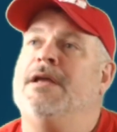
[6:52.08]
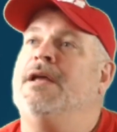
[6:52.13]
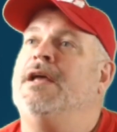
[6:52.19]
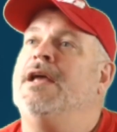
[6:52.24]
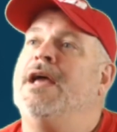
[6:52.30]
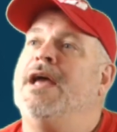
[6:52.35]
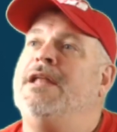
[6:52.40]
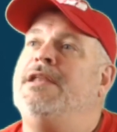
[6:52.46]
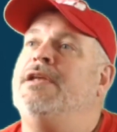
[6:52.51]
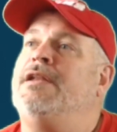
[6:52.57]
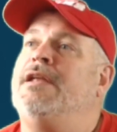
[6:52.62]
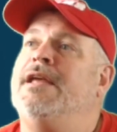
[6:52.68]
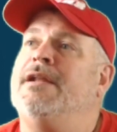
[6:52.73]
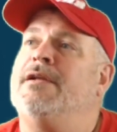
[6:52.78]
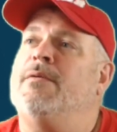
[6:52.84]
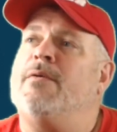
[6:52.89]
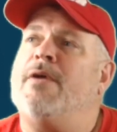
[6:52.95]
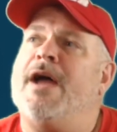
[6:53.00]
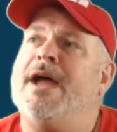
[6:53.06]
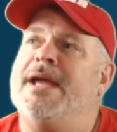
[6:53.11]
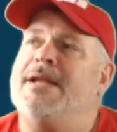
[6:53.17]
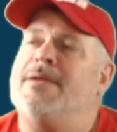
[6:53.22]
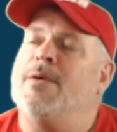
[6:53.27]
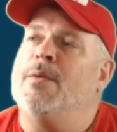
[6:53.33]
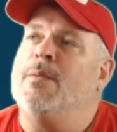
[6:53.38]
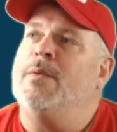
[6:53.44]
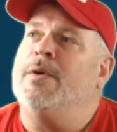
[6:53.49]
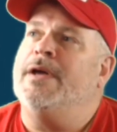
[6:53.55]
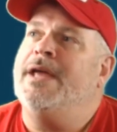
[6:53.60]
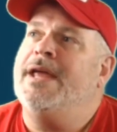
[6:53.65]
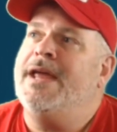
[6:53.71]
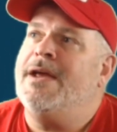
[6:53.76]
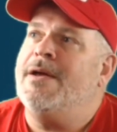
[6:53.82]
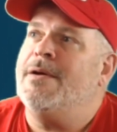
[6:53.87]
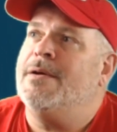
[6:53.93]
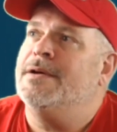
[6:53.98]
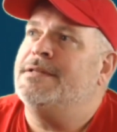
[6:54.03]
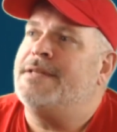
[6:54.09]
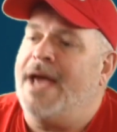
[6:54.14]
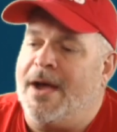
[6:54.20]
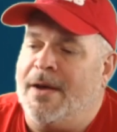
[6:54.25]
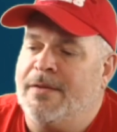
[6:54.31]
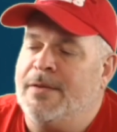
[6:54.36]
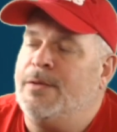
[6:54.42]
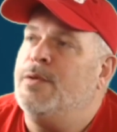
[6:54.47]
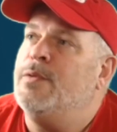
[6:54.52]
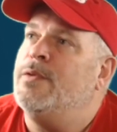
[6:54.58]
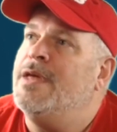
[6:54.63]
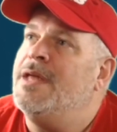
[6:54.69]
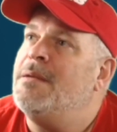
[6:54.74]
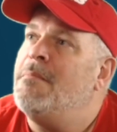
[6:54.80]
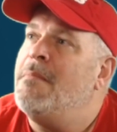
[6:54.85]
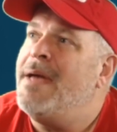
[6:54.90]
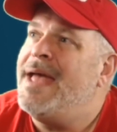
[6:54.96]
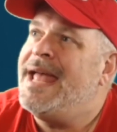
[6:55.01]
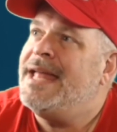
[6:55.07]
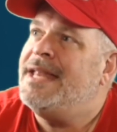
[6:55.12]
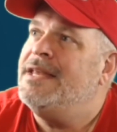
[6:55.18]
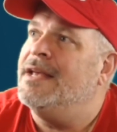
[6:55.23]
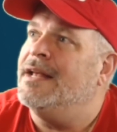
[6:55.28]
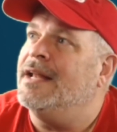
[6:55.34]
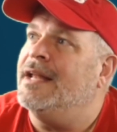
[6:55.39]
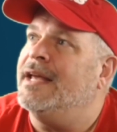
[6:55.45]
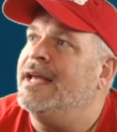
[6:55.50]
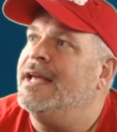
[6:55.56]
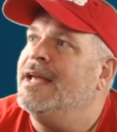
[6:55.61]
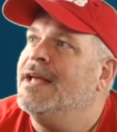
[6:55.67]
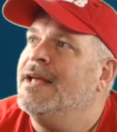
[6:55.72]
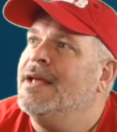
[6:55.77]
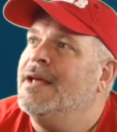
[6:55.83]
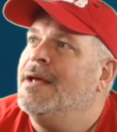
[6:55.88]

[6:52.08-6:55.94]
and you get it right. Well, here is how you then manually,